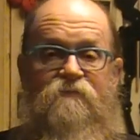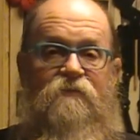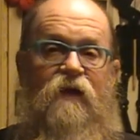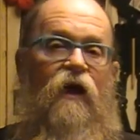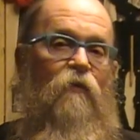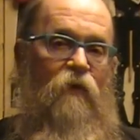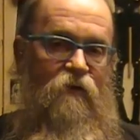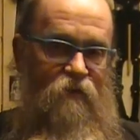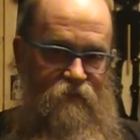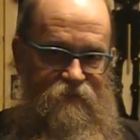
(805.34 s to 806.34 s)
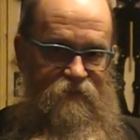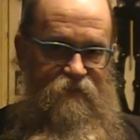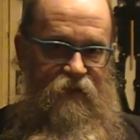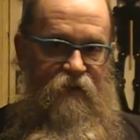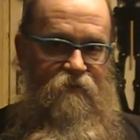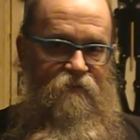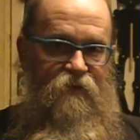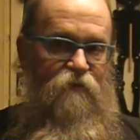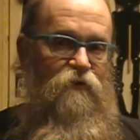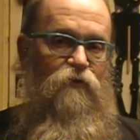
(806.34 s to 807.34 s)
Kyle Baker art is insane.
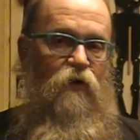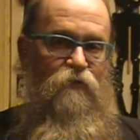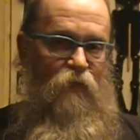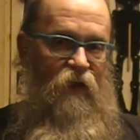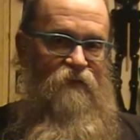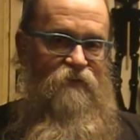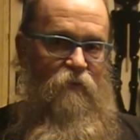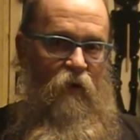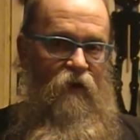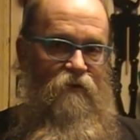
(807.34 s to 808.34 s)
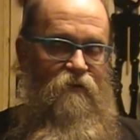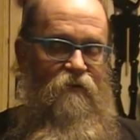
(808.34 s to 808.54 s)
He usually draws Plastic Man.